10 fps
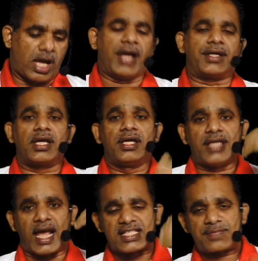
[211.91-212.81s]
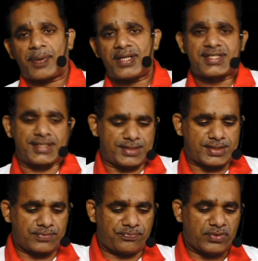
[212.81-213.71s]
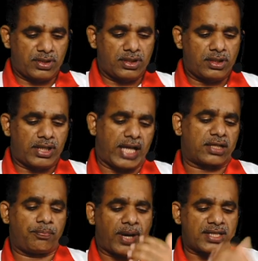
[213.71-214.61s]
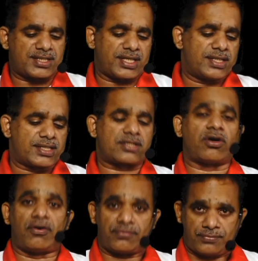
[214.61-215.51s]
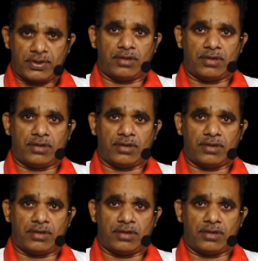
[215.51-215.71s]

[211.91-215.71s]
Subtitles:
And expenses like purchase of